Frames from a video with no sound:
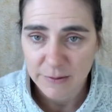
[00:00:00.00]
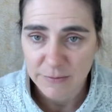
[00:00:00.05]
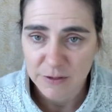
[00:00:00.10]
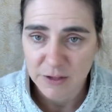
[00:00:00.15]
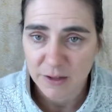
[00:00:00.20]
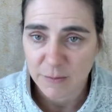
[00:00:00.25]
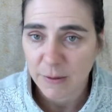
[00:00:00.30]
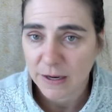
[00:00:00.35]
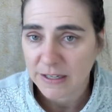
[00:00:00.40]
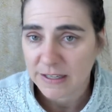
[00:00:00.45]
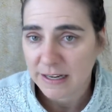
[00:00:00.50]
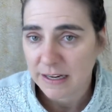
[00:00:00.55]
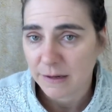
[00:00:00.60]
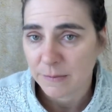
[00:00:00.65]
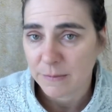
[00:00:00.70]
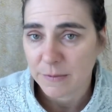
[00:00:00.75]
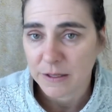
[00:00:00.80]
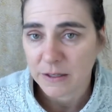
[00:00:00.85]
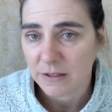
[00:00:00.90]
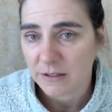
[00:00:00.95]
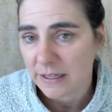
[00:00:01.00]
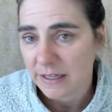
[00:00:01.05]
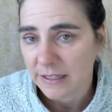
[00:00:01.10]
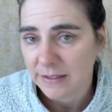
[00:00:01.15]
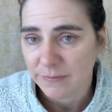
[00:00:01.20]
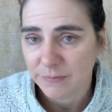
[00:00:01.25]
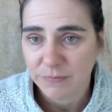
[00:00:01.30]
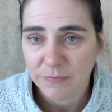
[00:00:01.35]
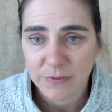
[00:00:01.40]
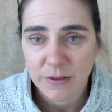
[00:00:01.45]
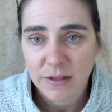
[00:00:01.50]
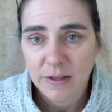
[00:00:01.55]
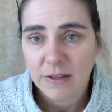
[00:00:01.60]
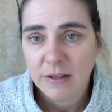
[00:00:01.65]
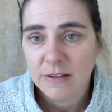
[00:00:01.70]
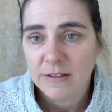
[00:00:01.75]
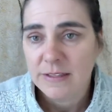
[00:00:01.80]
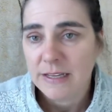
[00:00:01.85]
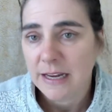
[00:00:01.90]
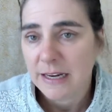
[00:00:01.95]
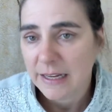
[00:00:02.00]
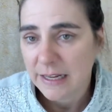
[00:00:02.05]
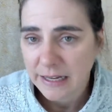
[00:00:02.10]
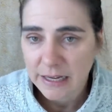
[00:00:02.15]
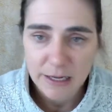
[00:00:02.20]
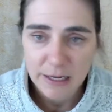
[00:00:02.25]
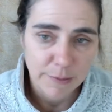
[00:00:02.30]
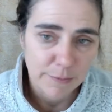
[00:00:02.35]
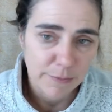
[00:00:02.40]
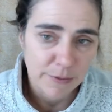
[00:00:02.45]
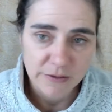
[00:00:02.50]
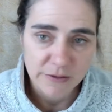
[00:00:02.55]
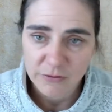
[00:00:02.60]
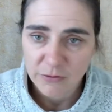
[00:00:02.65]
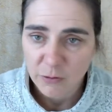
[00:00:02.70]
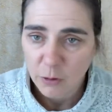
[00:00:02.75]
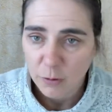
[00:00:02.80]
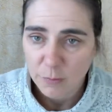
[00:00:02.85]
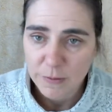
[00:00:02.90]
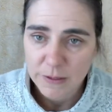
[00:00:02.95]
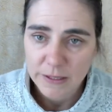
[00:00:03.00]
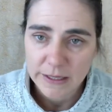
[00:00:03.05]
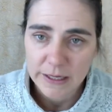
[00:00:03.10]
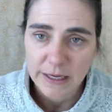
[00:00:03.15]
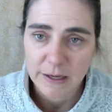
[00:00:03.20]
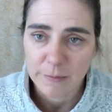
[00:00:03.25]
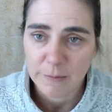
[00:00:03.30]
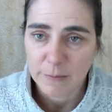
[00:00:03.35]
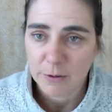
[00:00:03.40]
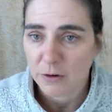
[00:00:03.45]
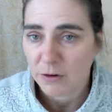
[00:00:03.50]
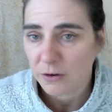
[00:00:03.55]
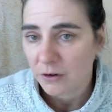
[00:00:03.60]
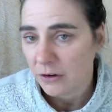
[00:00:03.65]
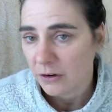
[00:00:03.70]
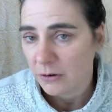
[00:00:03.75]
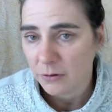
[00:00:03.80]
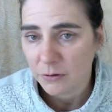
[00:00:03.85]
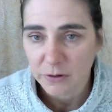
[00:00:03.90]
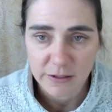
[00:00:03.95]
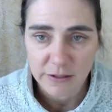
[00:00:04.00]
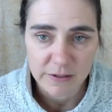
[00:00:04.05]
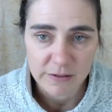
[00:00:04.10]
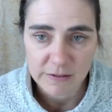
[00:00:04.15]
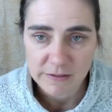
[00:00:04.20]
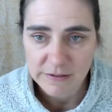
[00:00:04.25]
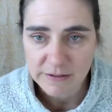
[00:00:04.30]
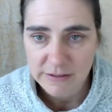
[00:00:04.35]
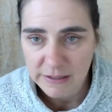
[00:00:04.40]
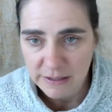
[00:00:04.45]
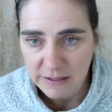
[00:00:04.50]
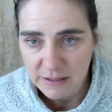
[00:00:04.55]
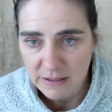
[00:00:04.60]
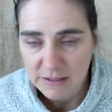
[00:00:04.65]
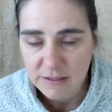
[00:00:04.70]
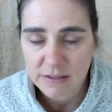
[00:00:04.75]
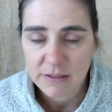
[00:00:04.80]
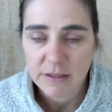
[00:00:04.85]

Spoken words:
So they might take a meal at 10 a.m. and 4 p.m. or noon and 6.